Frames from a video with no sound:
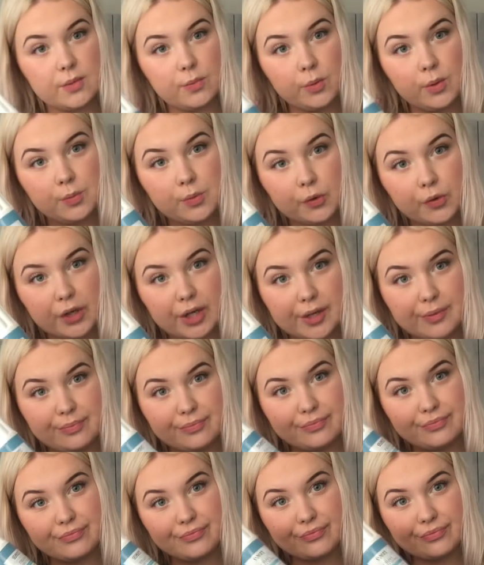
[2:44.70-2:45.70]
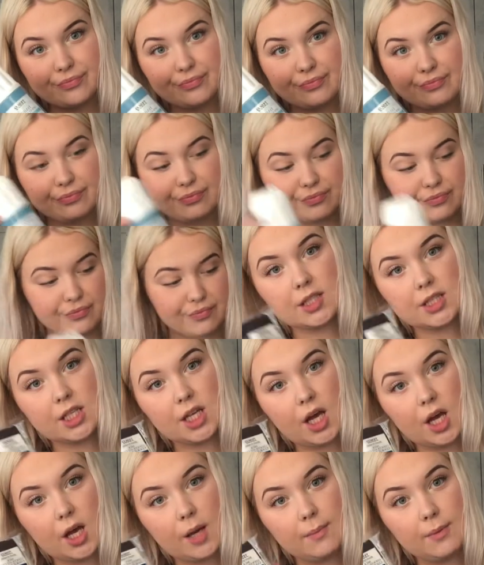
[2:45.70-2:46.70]
whipped cream,
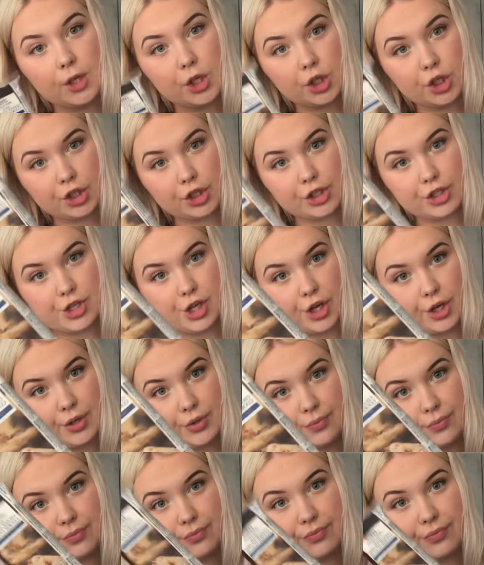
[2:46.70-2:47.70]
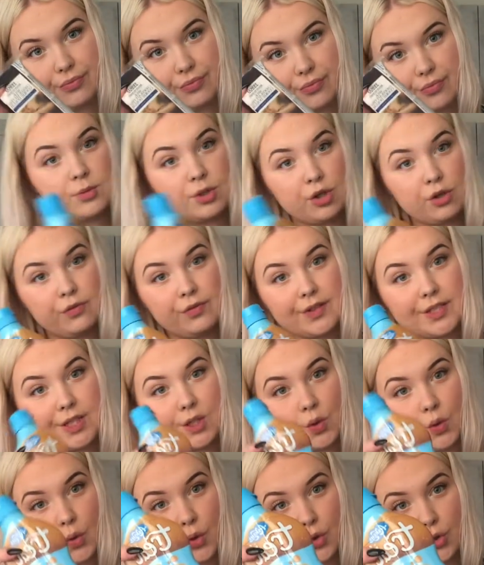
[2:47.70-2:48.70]
some cookie dough, toffee
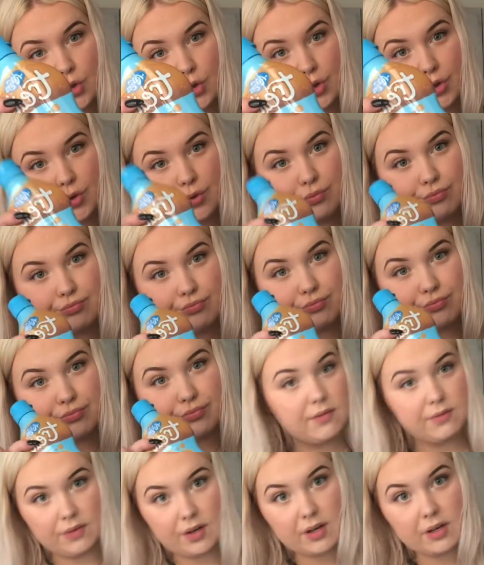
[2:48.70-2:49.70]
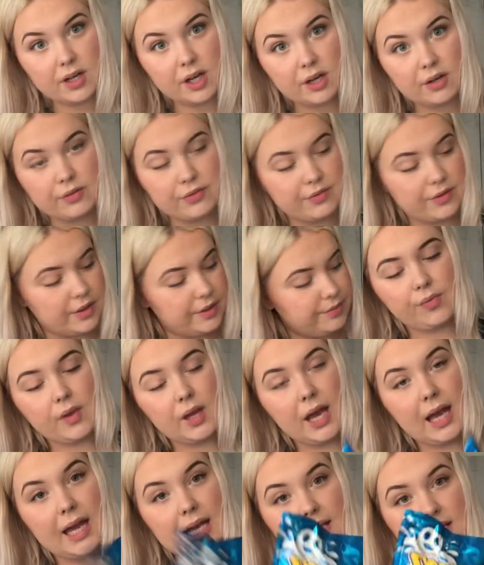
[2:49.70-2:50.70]
sauce, very healthy,
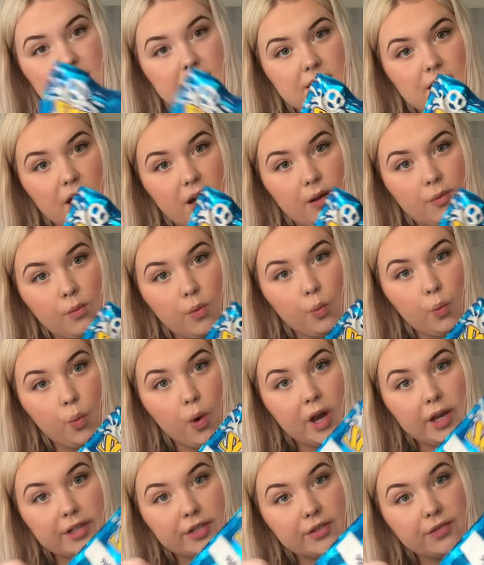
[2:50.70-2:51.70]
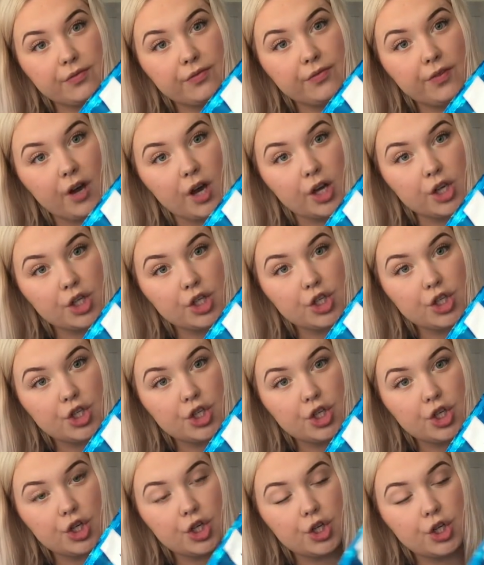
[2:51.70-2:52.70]
and some white
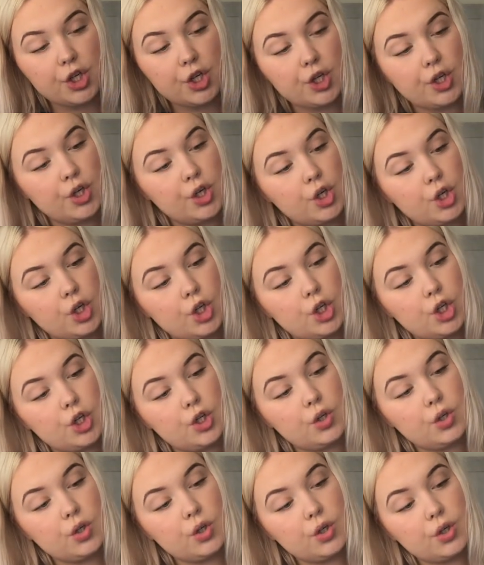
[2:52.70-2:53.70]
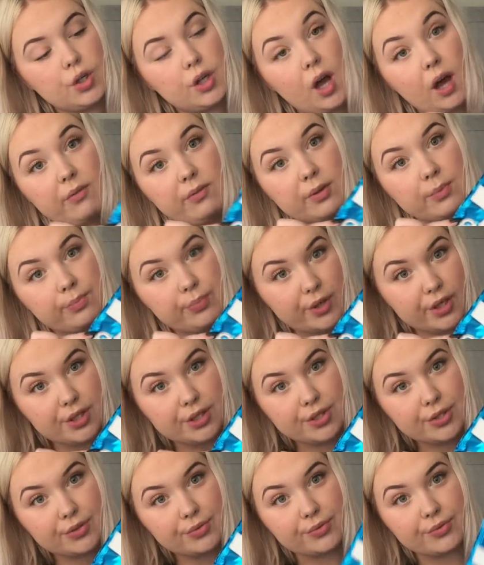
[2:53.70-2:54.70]
fudge covered
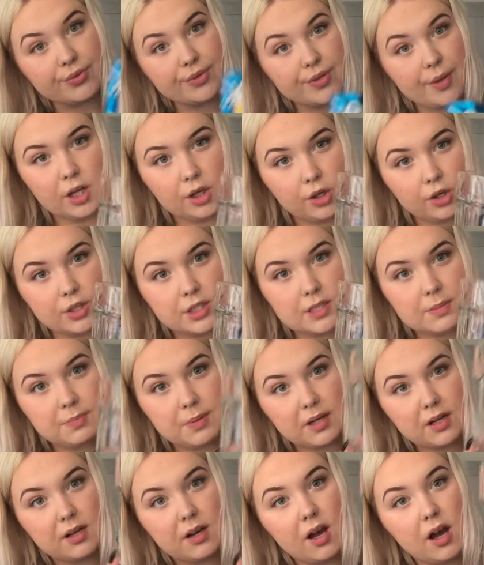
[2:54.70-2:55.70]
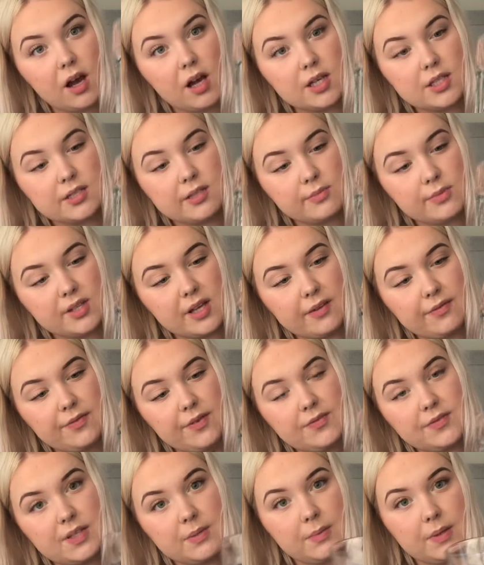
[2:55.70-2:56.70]
pretzels. I got this big glass, it was like
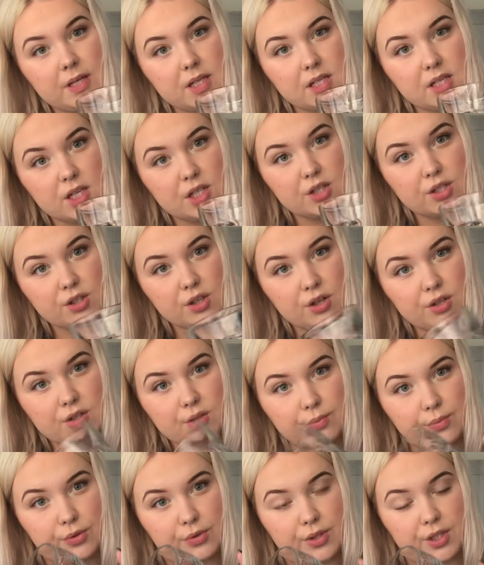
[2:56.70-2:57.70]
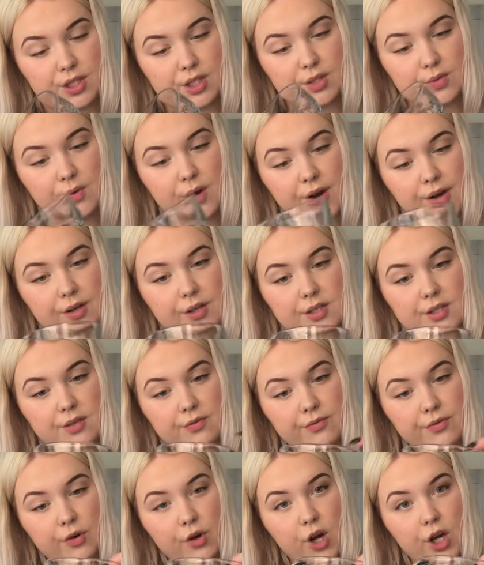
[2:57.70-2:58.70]
50p in Tesco's. I bought this as well because I
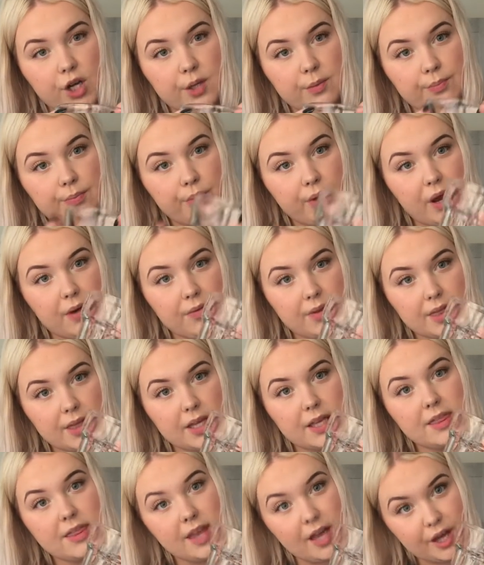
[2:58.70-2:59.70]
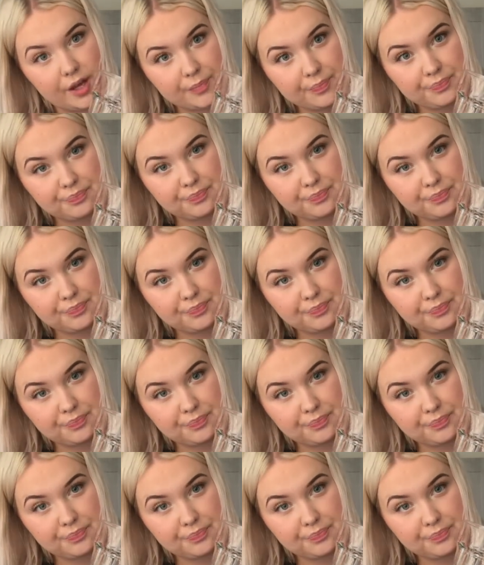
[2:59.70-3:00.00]
thought I could put everything in there.